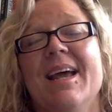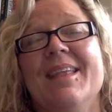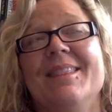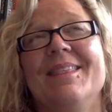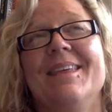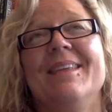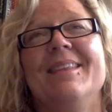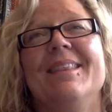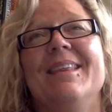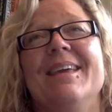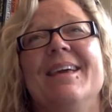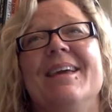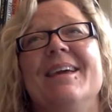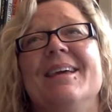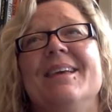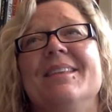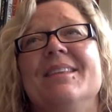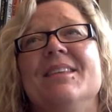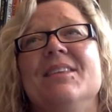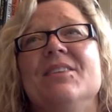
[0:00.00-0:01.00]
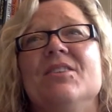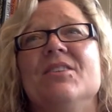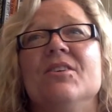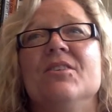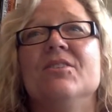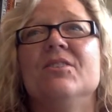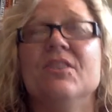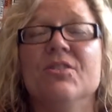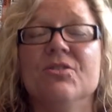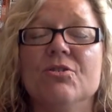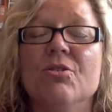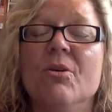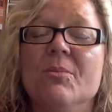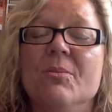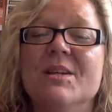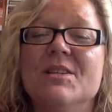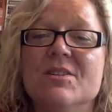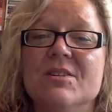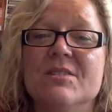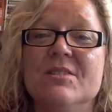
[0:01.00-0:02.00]
that those control
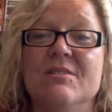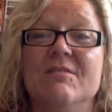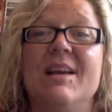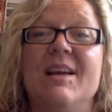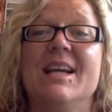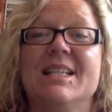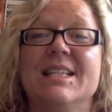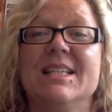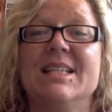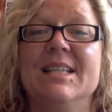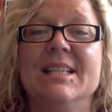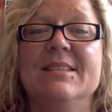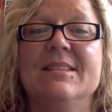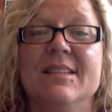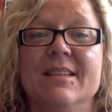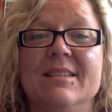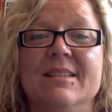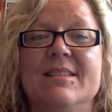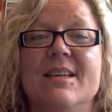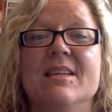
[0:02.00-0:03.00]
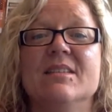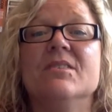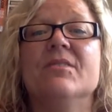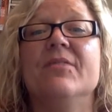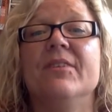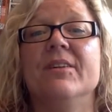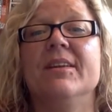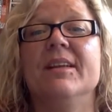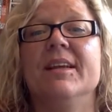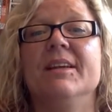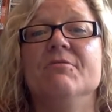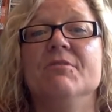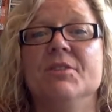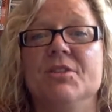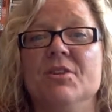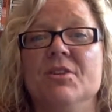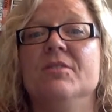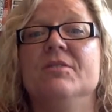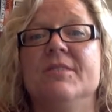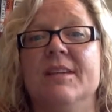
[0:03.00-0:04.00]
measures are actually successfully
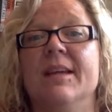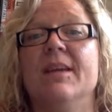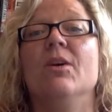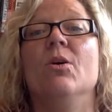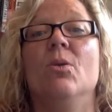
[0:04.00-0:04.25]
reducing